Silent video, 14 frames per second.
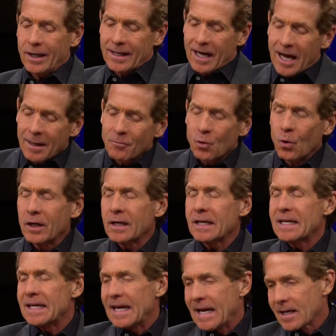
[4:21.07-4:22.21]
And I'm going to
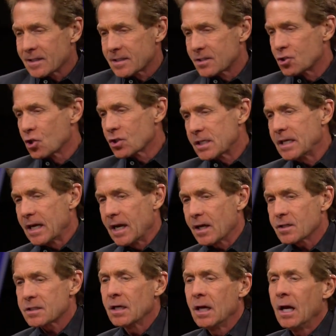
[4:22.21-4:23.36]
guess, just
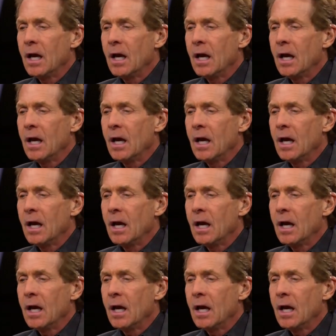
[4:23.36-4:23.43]
guess,